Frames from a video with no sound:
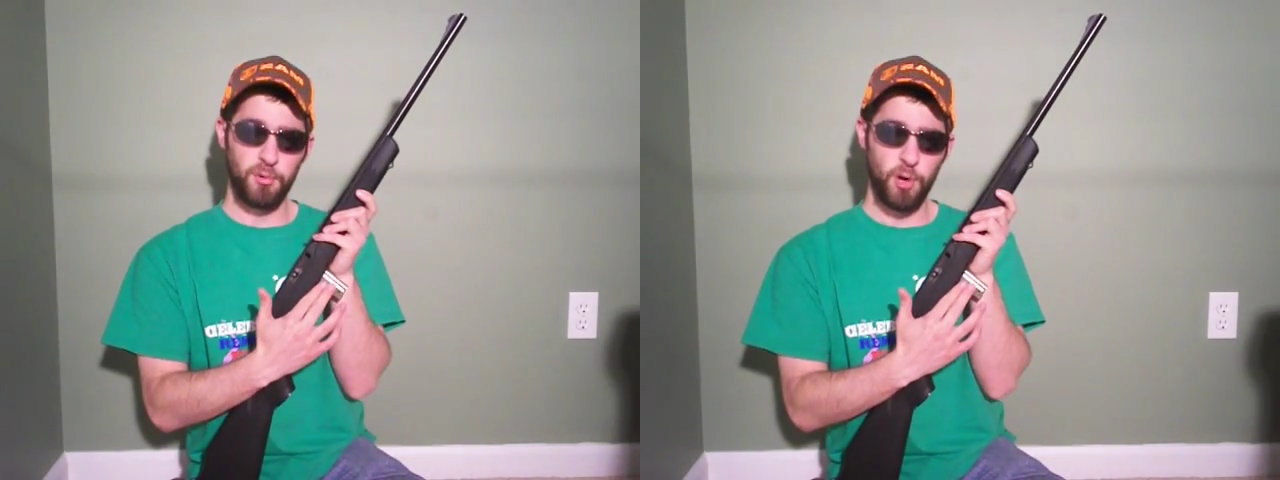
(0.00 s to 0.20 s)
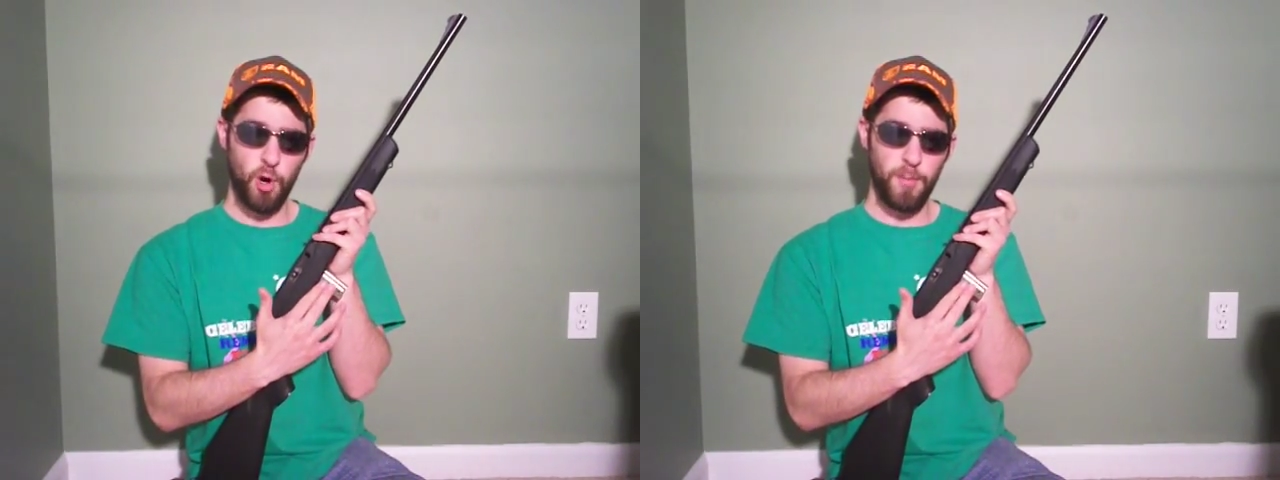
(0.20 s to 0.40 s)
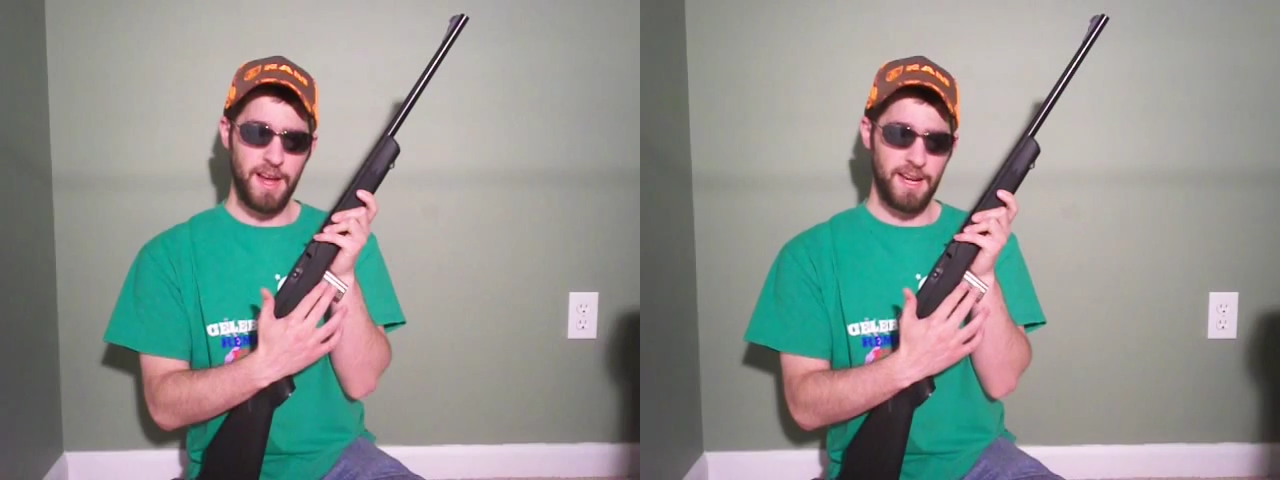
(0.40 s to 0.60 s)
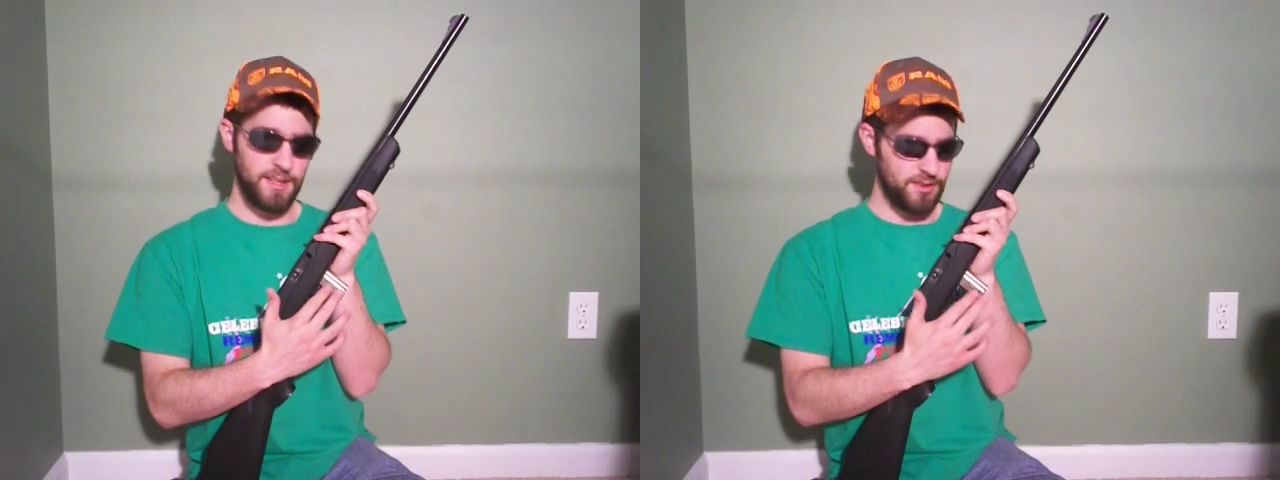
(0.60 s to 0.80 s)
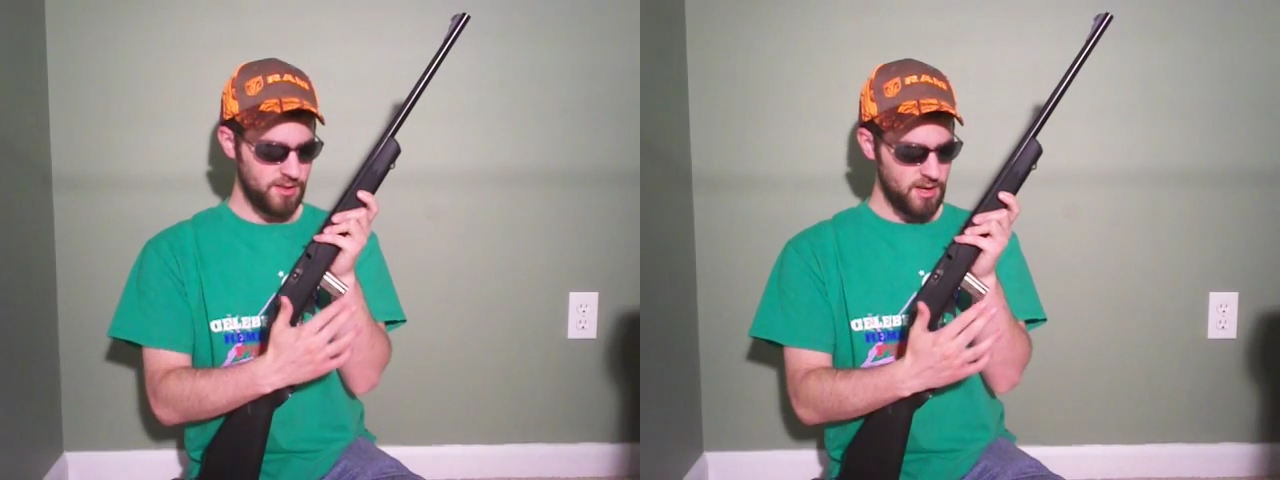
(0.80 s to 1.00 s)
Pro
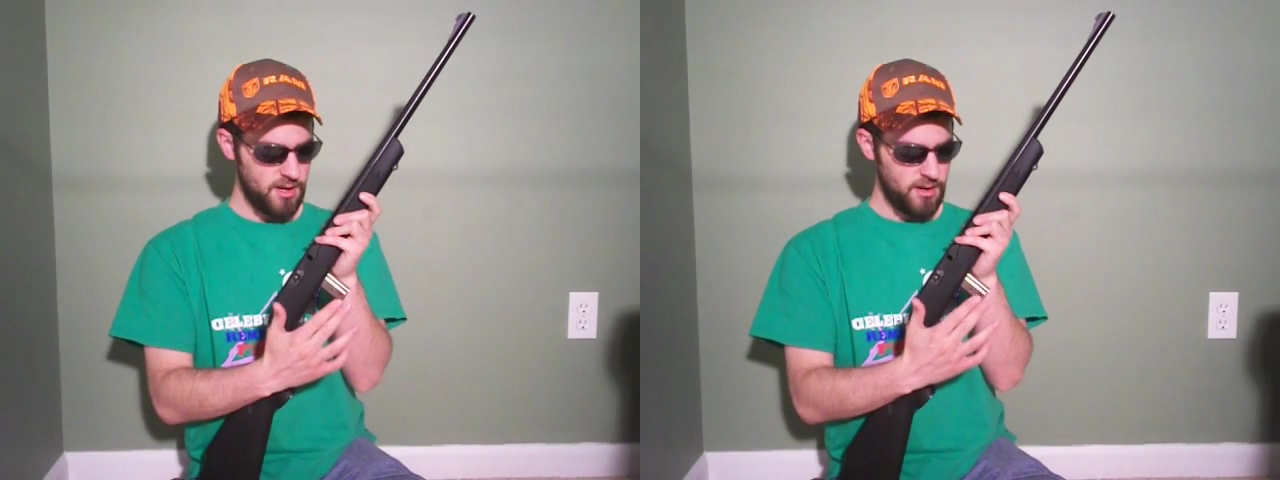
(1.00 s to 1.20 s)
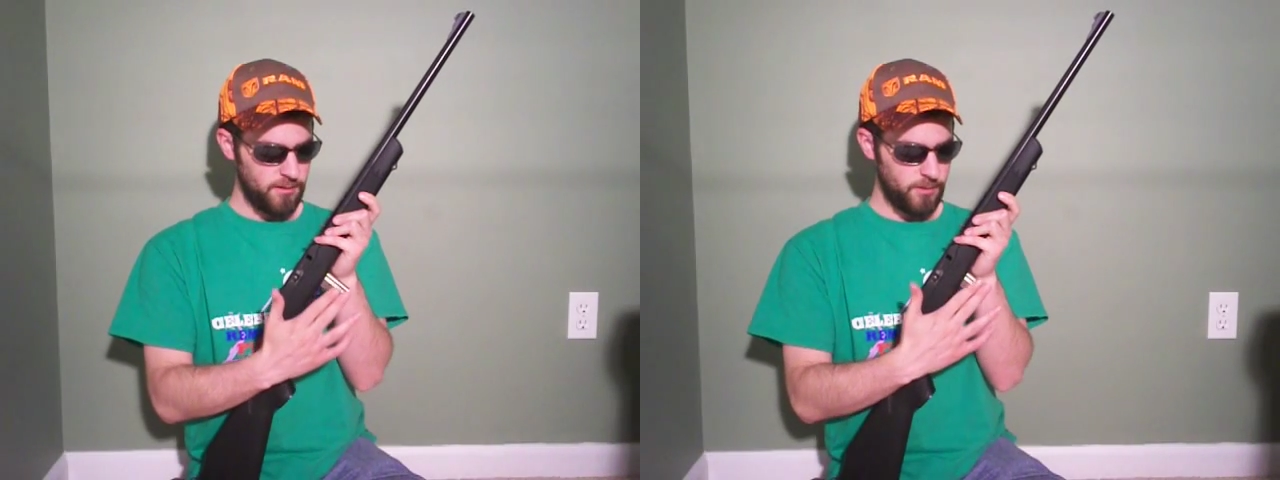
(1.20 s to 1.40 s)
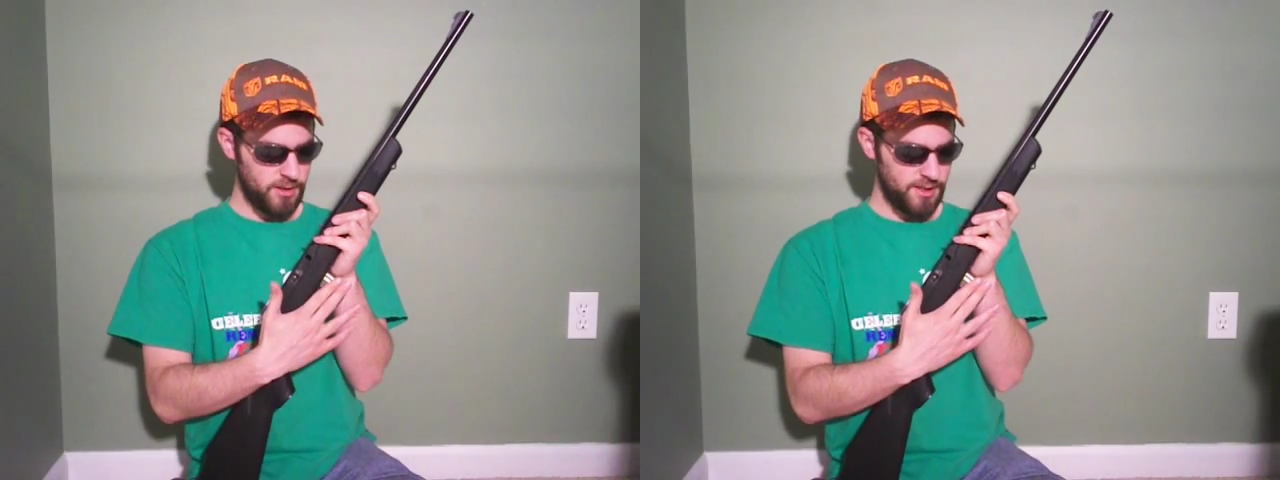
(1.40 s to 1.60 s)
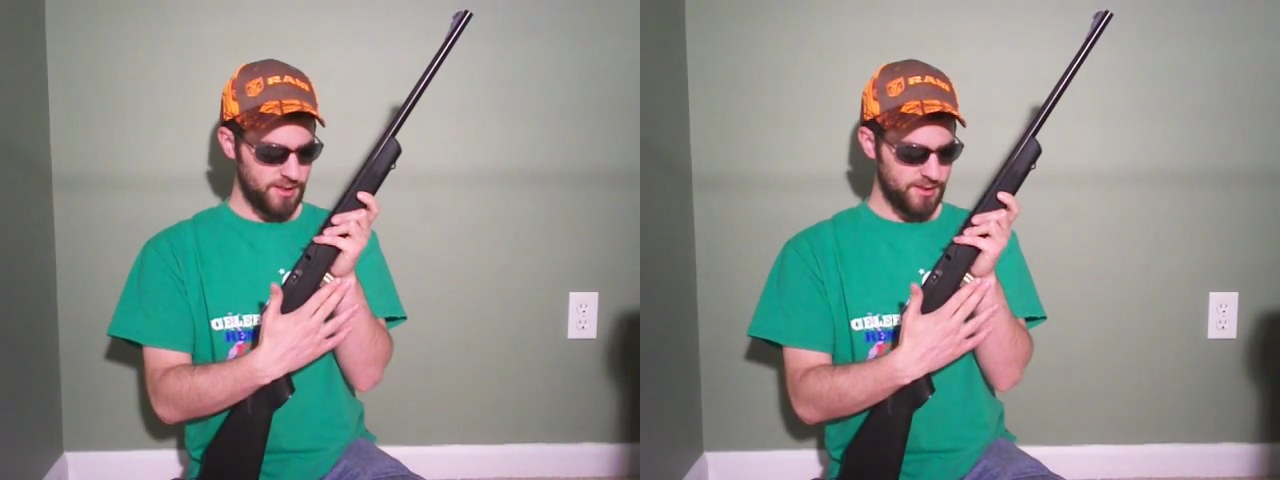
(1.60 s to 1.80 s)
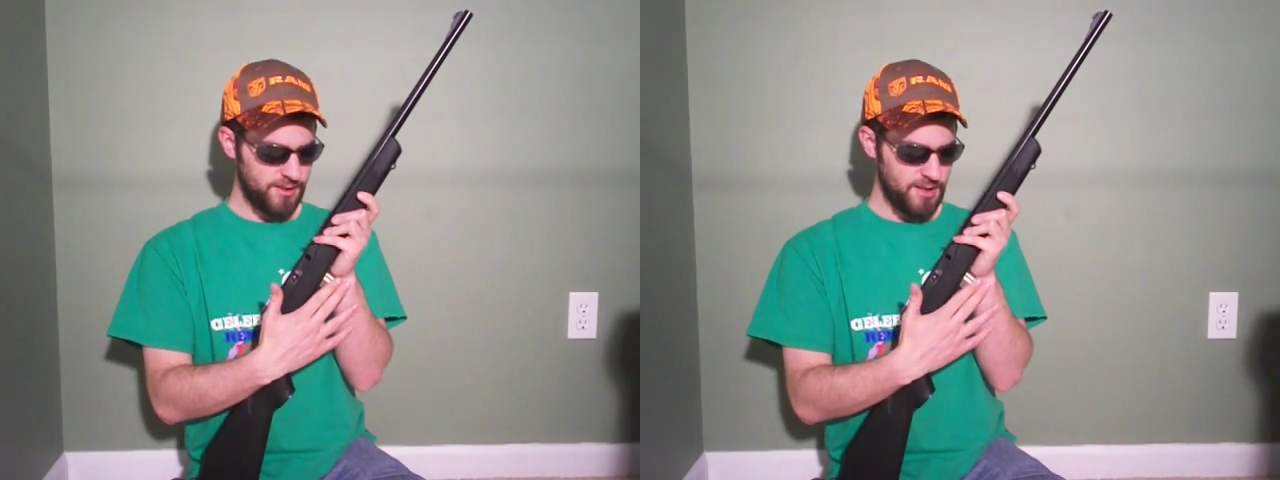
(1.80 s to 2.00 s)
Mags for this.